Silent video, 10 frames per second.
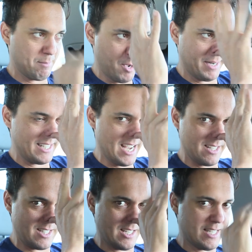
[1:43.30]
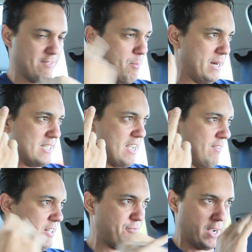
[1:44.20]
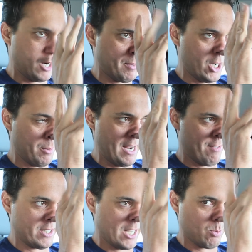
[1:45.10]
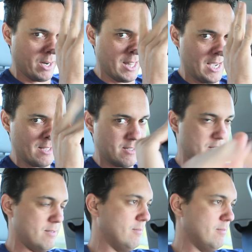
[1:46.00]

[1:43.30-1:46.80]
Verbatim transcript: come nobody does this? Everybody's giving the finger, but nobody ever does one of these.